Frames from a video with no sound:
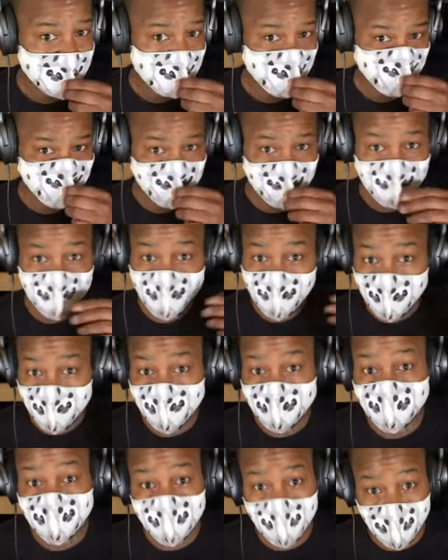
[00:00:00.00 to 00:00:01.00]
they
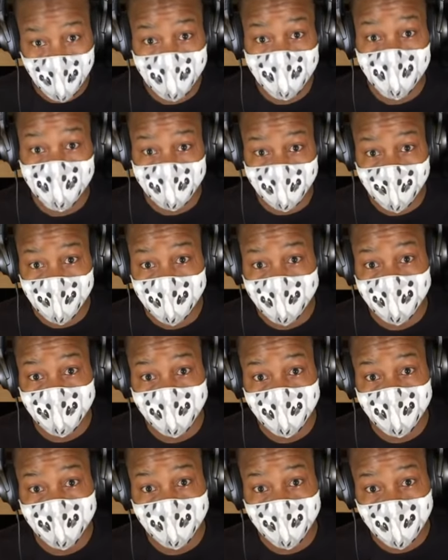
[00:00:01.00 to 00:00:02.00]
are for the Black
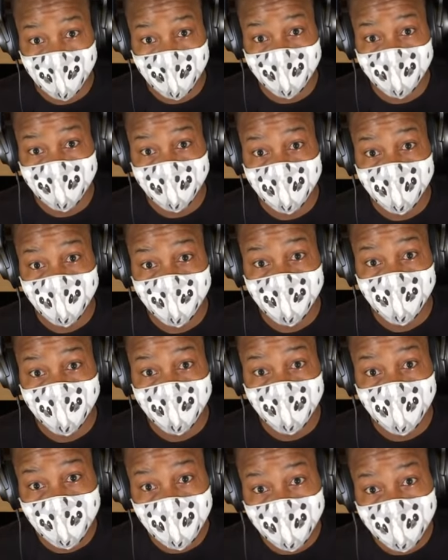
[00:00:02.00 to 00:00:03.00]
Lives
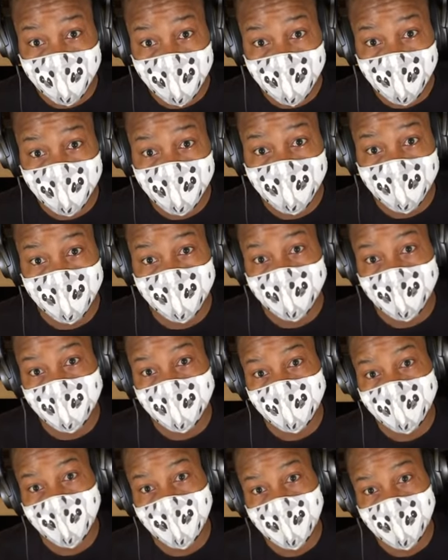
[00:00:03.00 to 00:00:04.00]
Movement, but they're
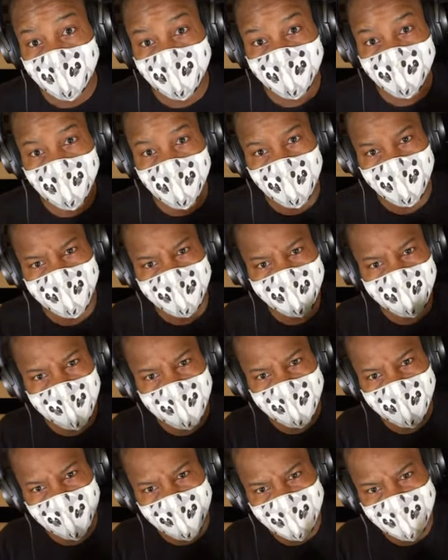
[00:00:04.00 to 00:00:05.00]
not for the
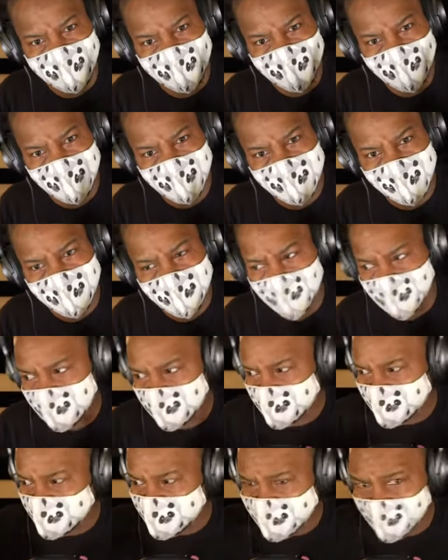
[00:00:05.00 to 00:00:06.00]
Black Lives Movement
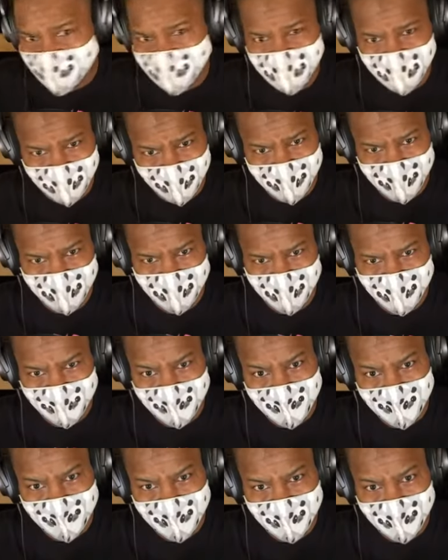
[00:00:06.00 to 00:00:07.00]
organization.
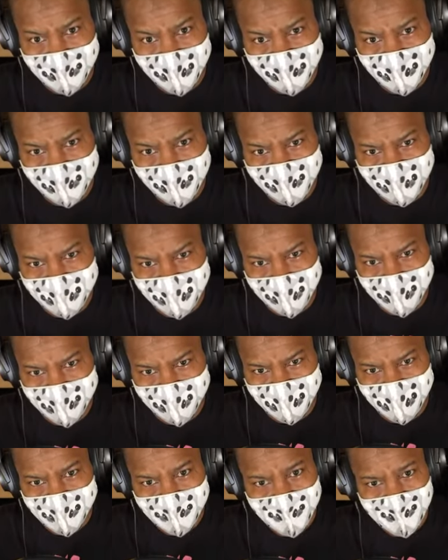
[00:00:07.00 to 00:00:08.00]
You get what I'm
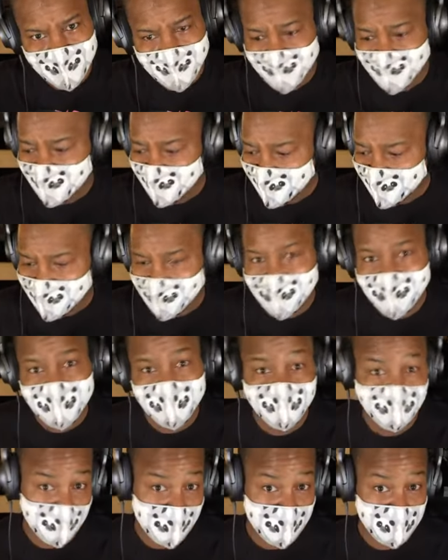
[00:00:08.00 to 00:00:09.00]
saying? I
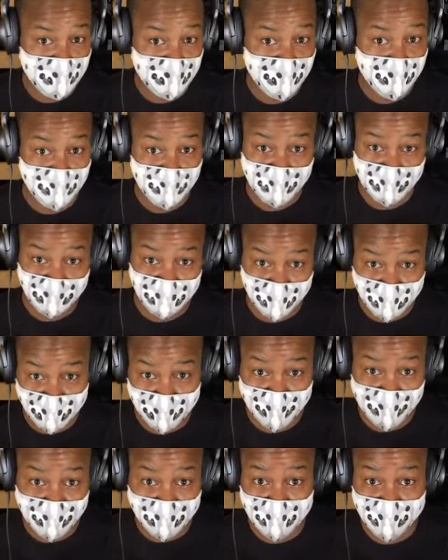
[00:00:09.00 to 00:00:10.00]
found trouble
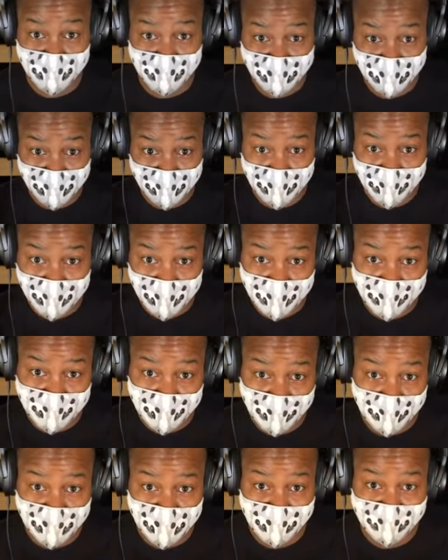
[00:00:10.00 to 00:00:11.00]
issues with the
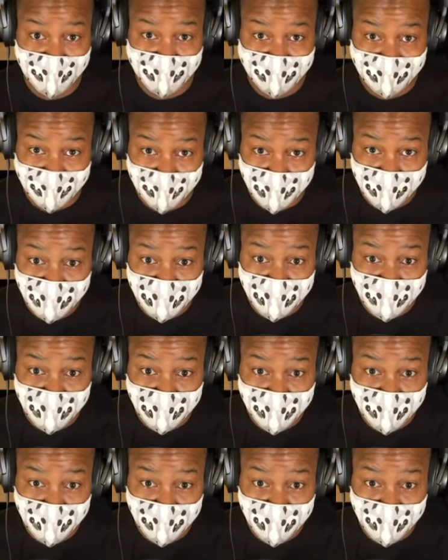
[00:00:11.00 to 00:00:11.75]
organization myself.